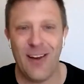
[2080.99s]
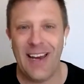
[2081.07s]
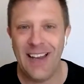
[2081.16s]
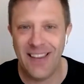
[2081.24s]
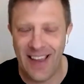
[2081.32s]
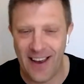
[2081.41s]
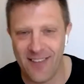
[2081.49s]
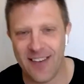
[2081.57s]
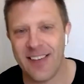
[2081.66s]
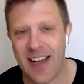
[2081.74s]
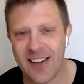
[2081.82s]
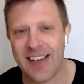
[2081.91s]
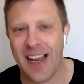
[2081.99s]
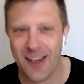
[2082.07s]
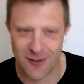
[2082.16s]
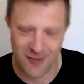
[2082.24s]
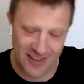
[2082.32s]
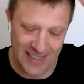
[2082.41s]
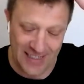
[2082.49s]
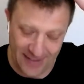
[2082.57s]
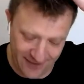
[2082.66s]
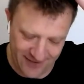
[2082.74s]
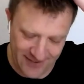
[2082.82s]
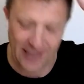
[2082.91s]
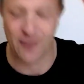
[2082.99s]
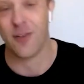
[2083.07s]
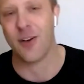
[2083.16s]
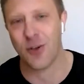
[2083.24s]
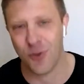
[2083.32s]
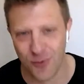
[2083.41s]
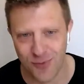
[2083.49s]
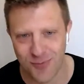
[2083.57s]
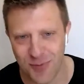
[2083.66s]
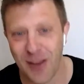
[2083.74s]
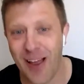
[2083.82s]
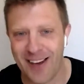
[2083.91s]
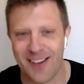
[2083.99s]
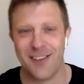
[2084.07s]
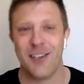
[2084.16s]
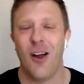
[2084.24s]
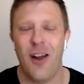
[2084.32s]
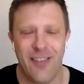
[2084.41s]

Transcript: in their exact category, and that's very cool. we like it. You know,